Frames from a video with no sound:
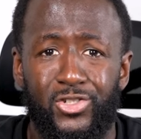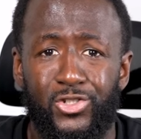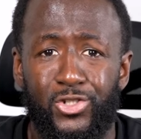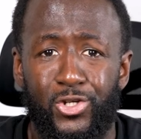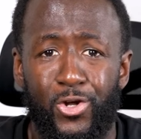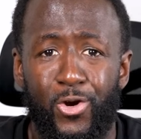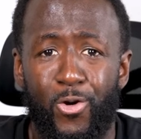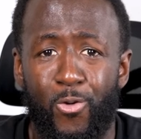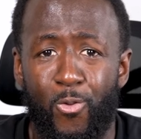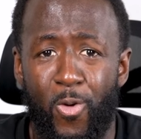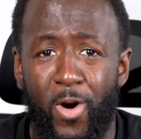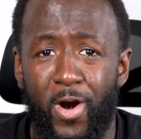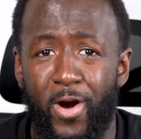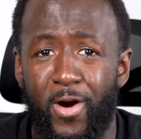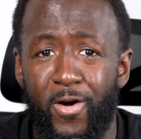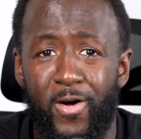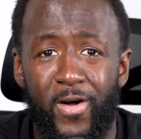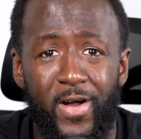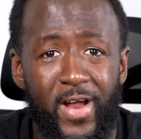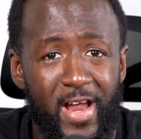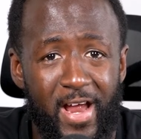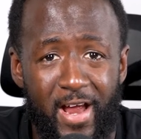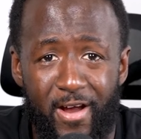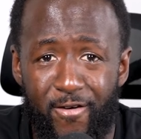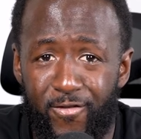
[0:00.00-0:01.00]
to the world
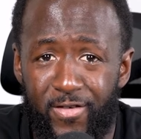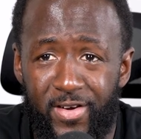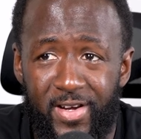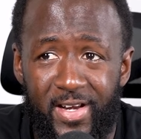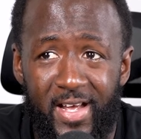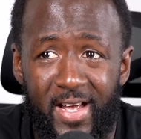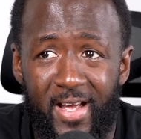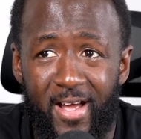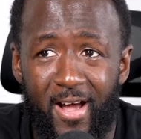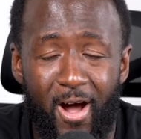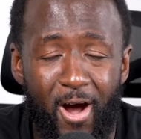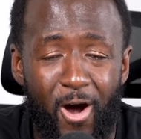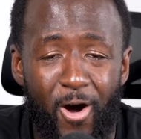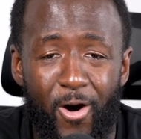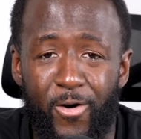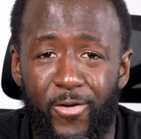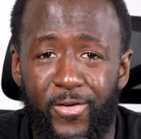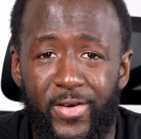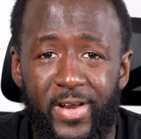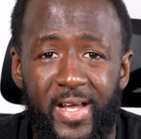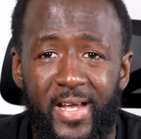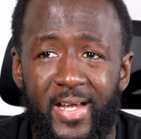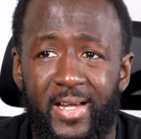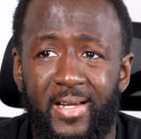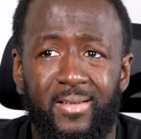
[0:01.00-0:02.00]
every day, all
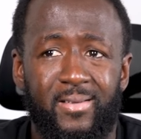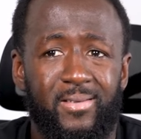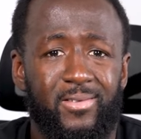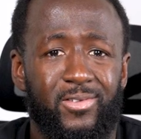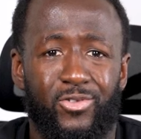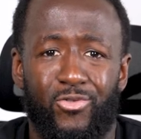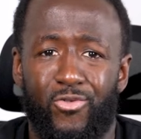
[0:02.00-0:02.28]
day,